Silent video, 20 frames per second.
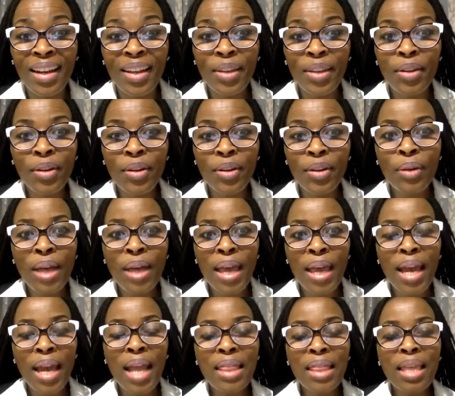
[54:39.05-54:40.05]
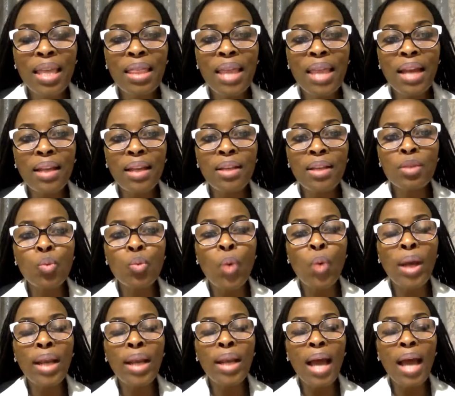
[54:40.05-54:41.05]
you know and i think that is
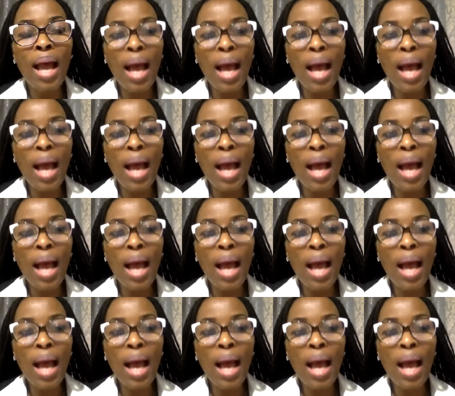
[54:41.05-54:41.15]
what